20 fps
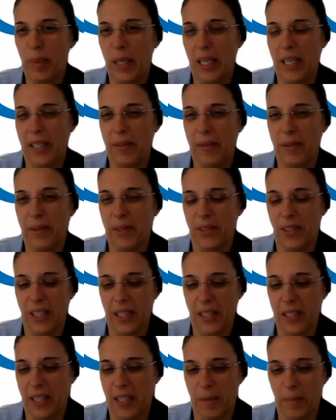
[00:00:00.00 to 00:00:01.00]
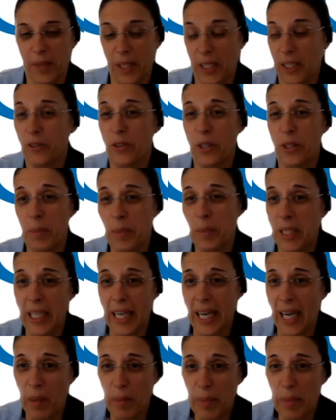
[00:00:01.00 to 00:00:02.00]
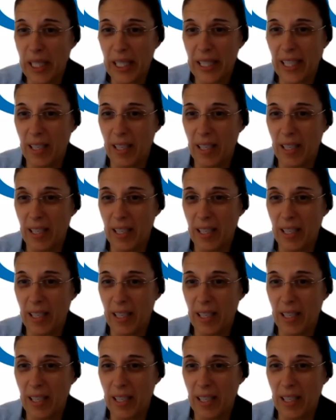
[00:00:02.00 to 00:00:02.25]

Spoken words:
I was like extremely happy.